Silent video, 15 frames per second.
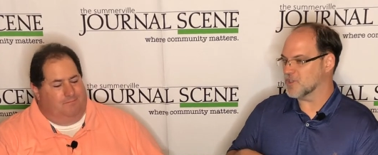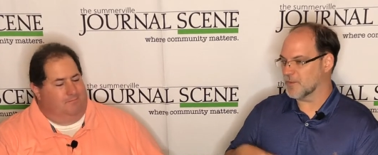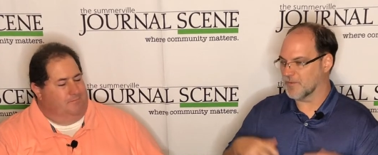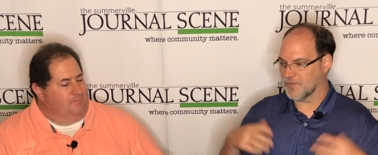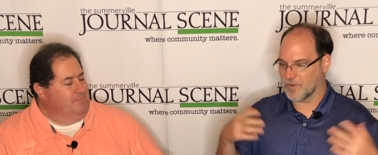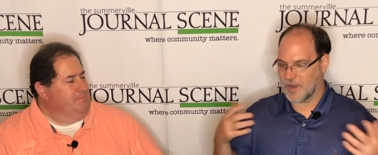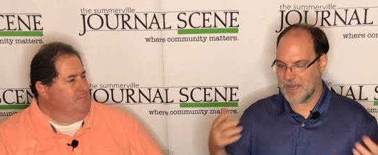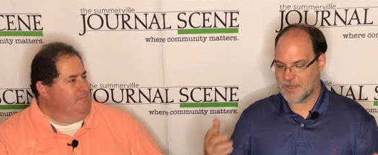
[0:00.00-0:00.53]

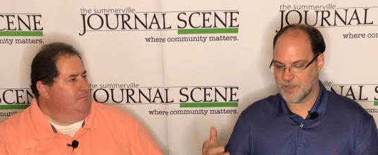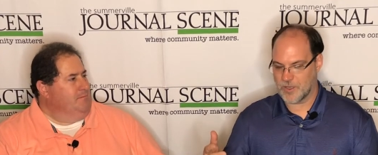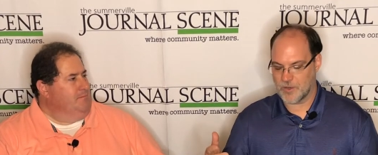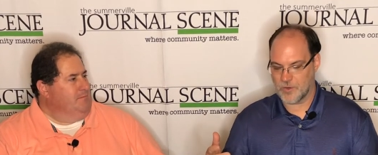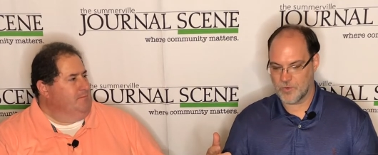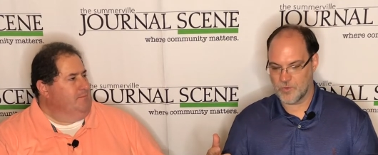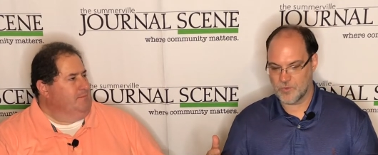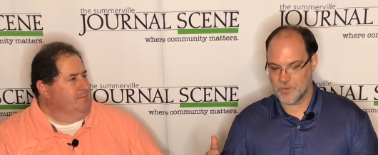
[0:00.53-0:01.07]
Speaker 1: Summerville had
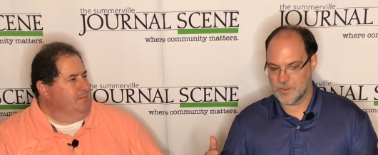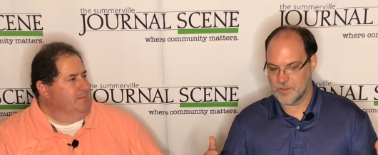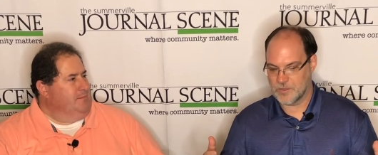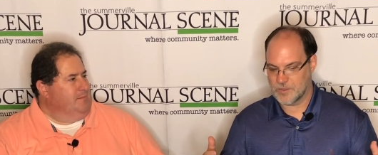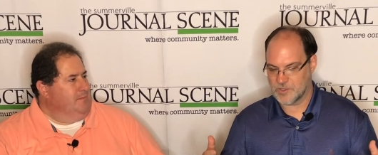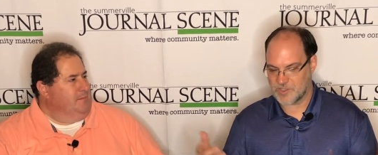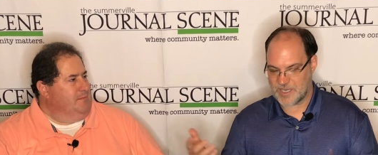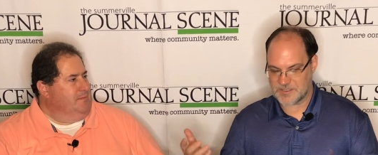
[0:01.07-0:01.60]
no
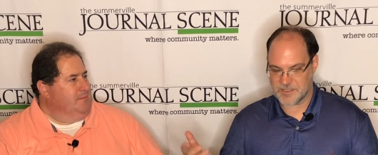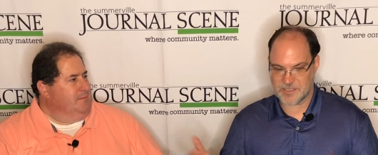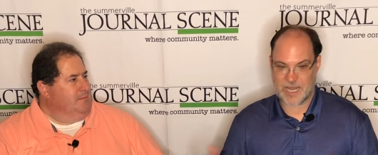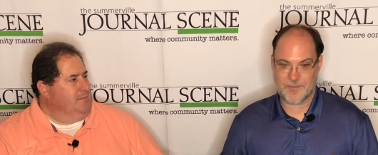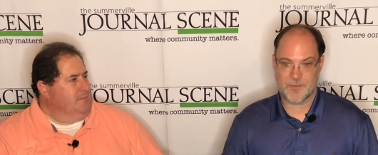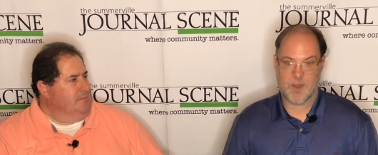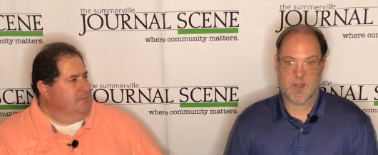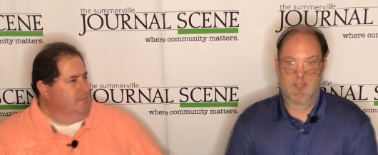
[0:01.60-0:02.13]
chance to
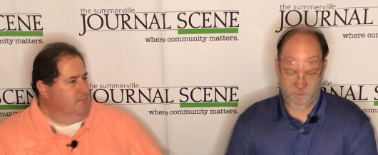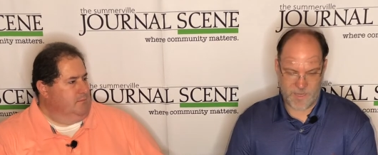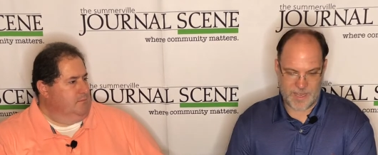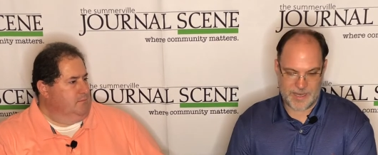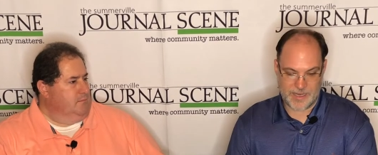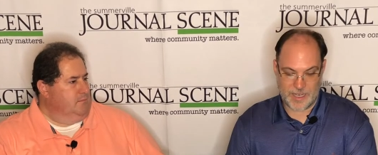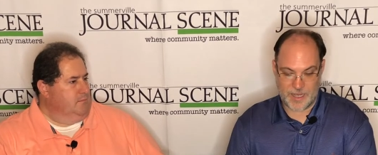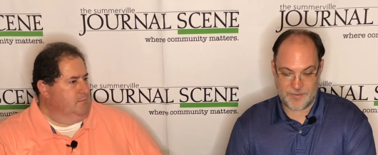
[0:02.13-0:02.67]
stop him. Okay,
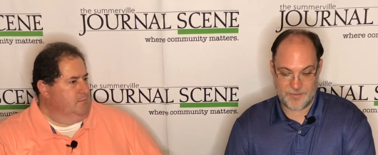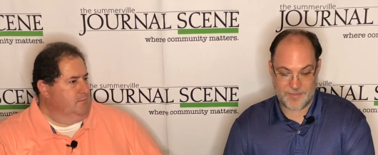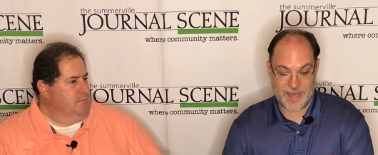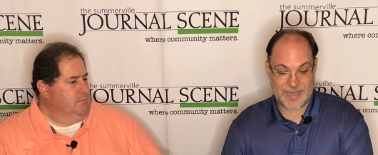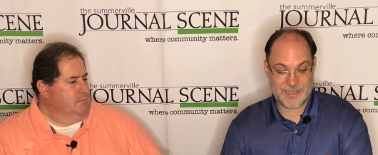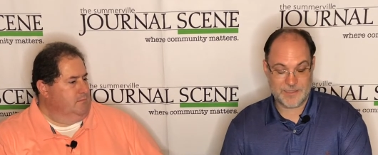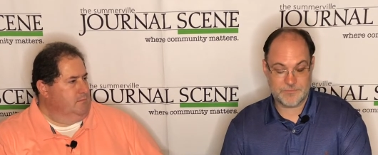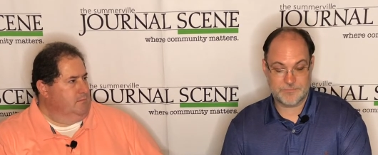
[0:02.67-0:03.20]
okay uh,
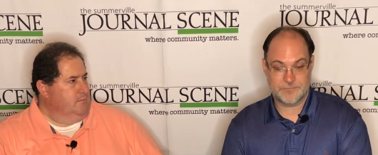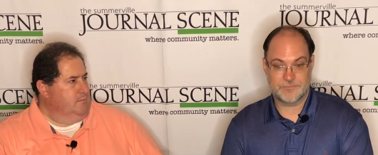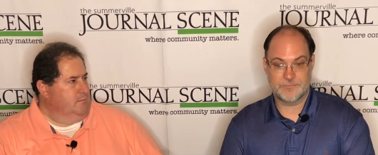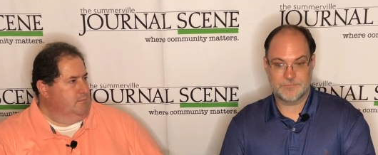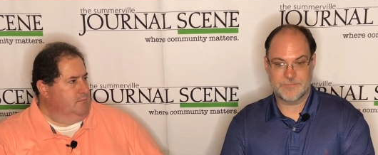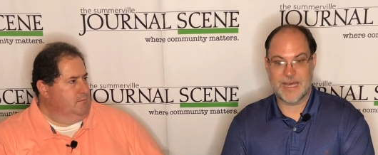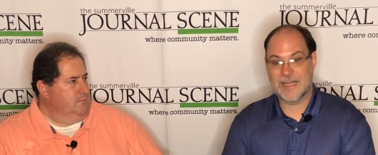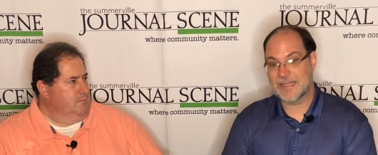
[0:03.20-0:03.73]
that
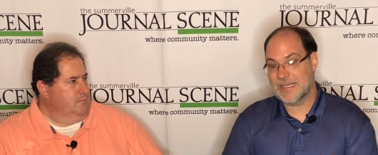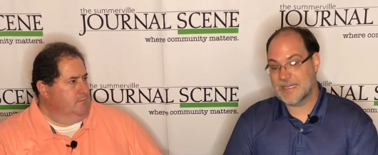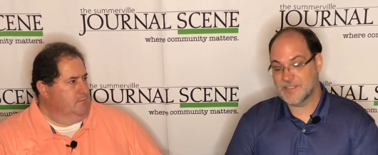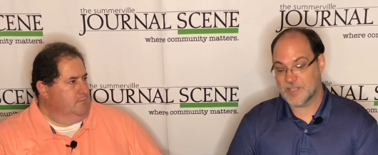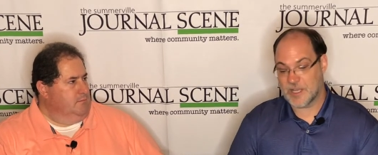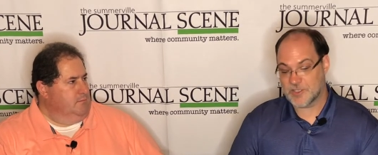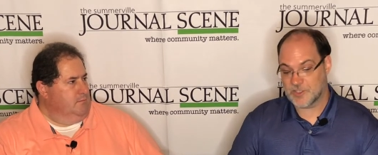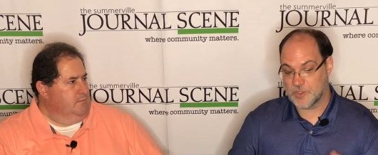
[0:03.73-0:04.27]
that
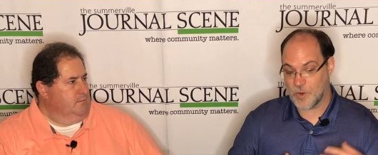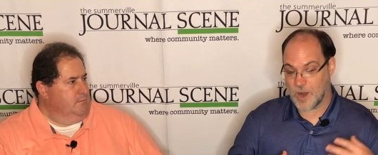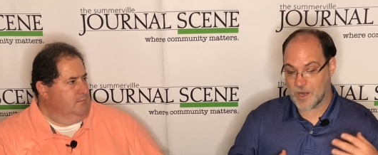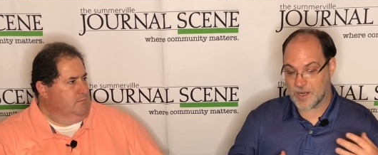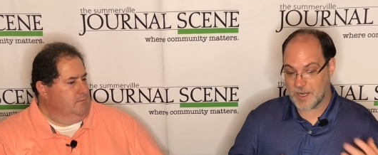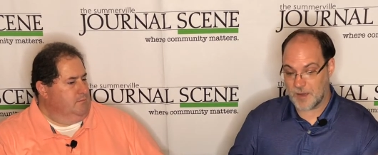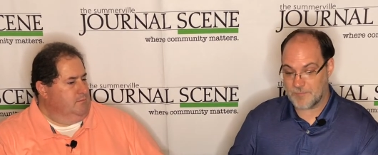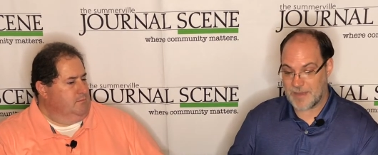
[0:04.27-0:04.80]
leads us to
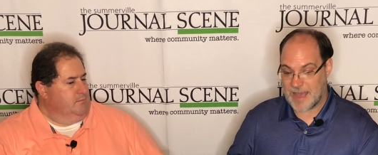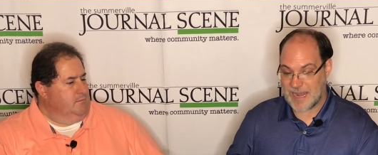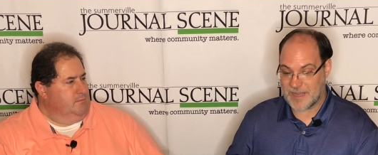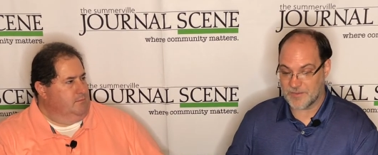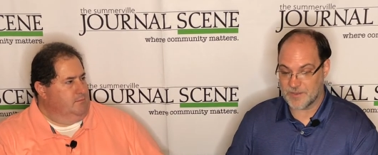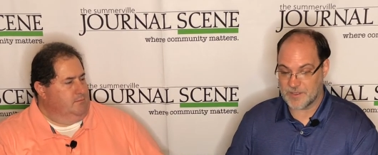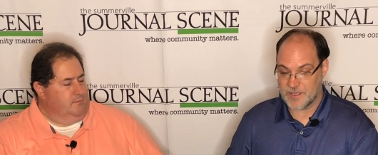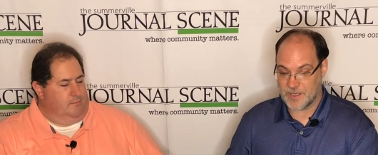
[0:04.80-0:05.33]
our
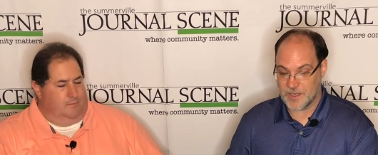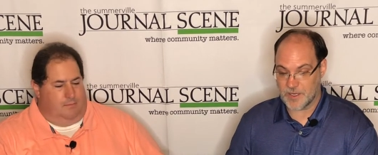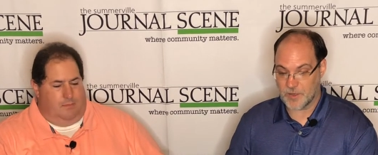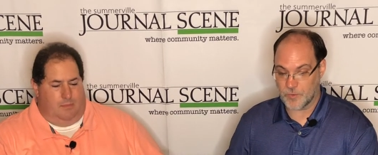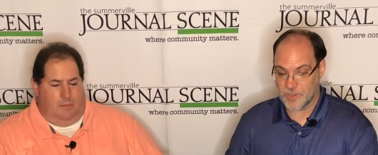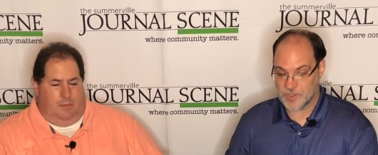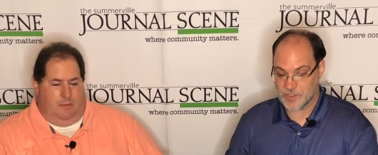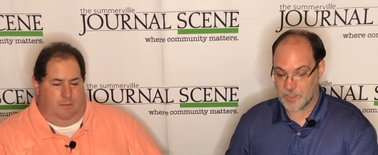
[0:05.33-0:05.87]
comeback of the
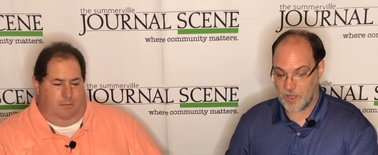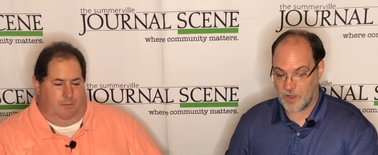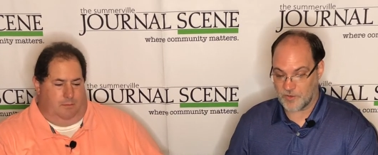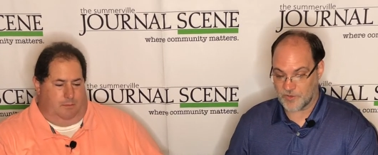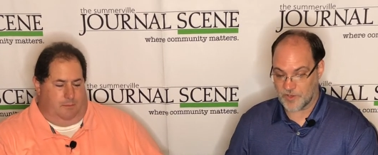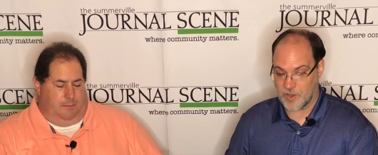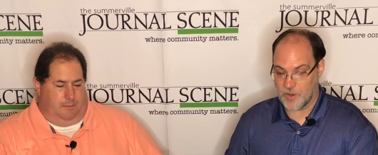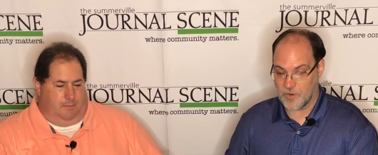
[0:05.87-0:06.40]
year, which
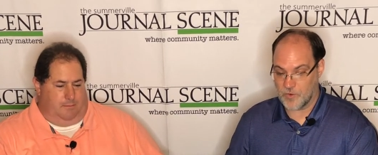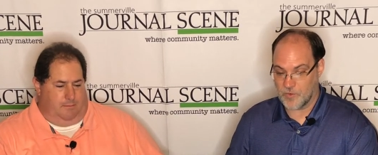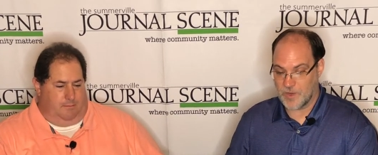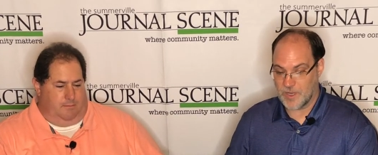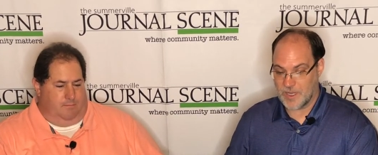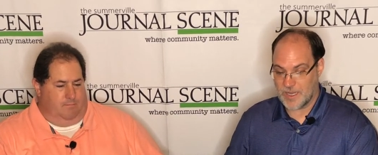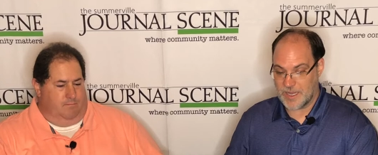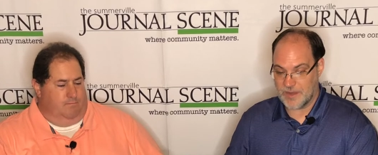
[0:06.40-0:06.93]

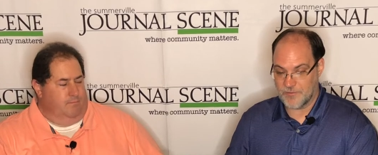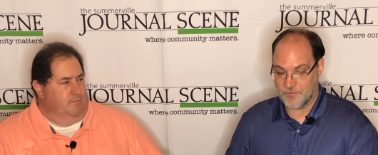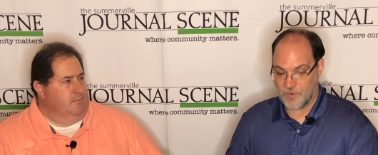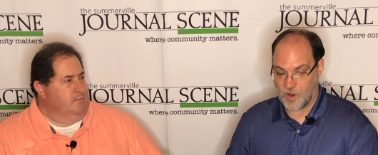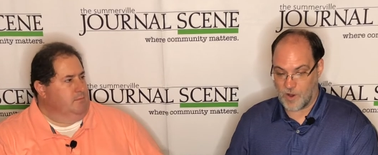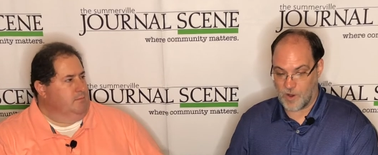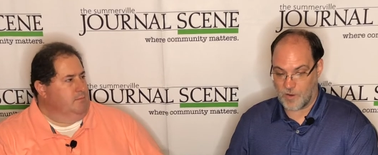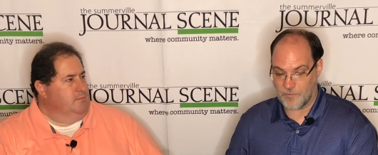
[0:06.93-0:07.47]
also
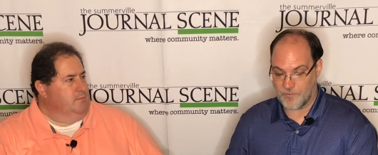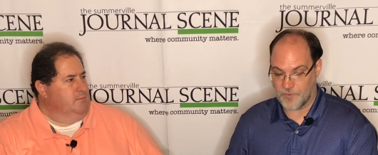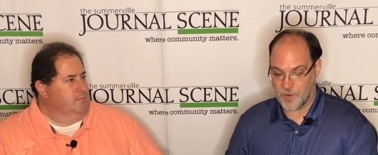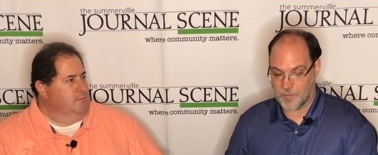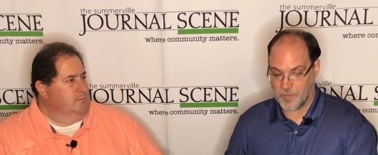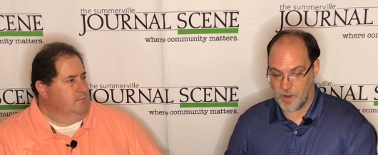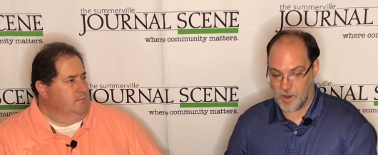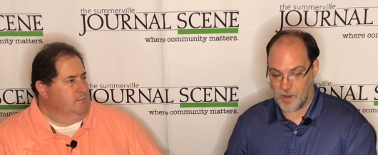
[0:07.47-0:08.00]
involved
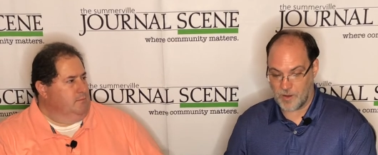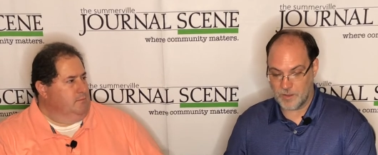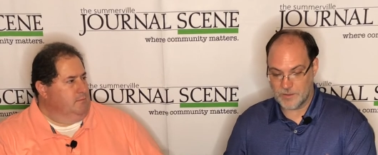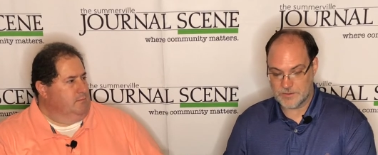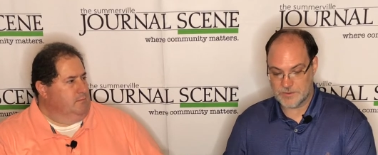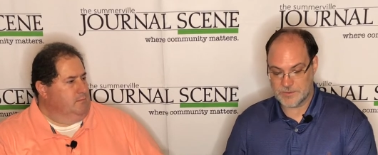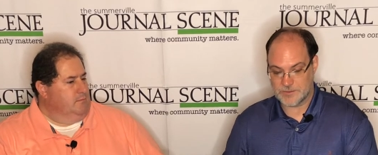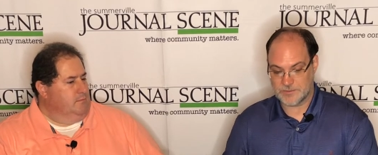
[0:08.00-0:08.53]

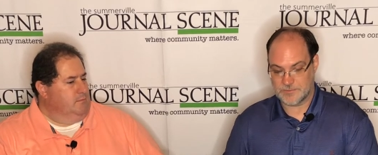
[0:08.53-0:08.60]
football.